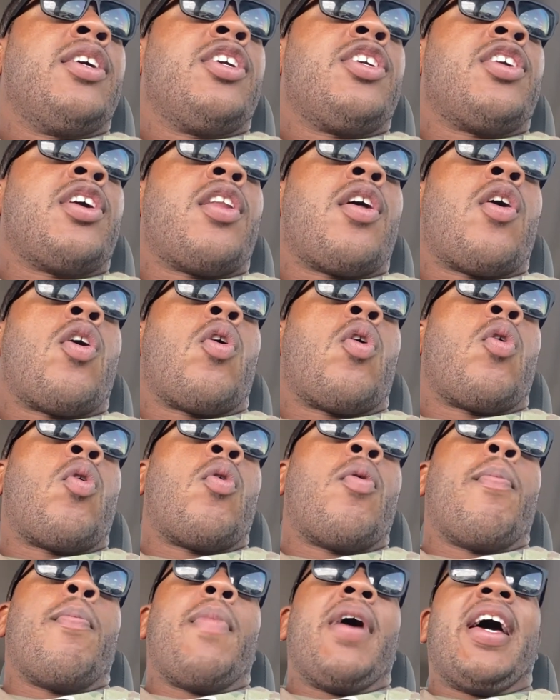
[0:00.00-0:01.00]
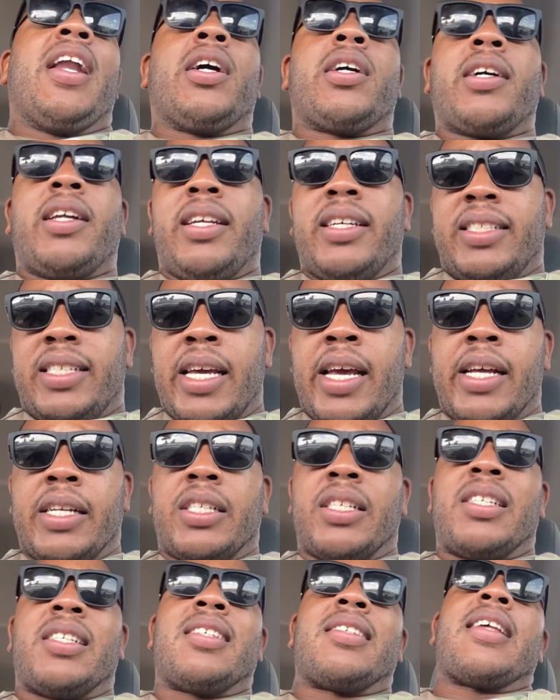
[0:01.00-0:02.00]
you know, medical
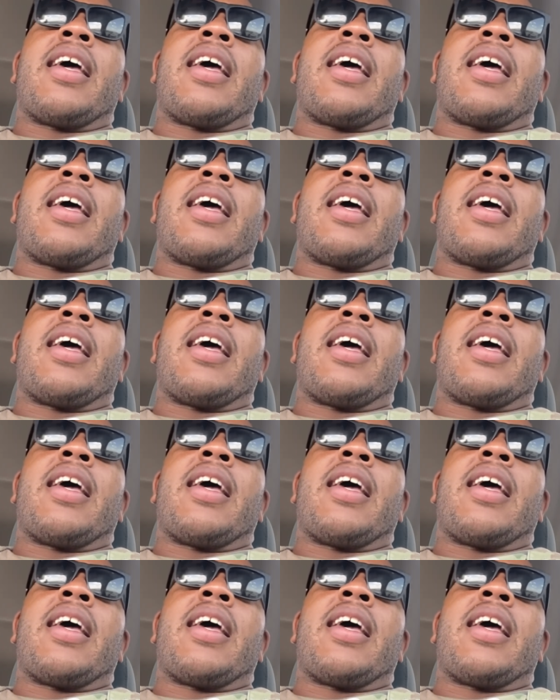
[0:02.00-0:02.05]
attention? Does